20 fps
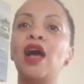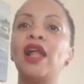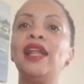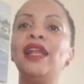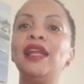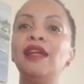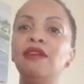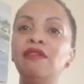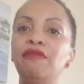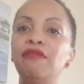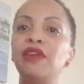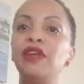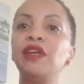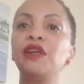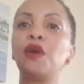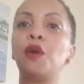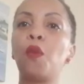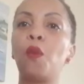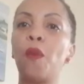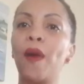live
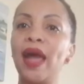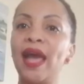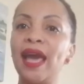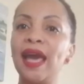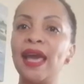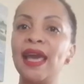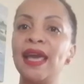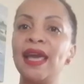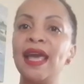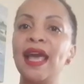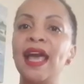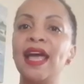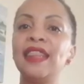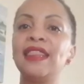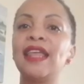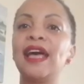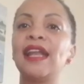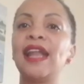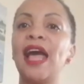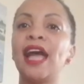in a way
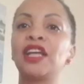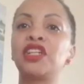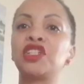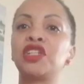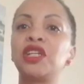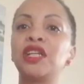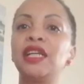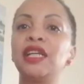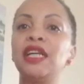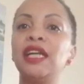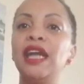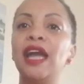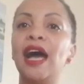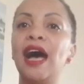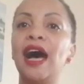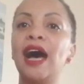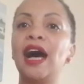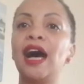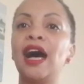that actually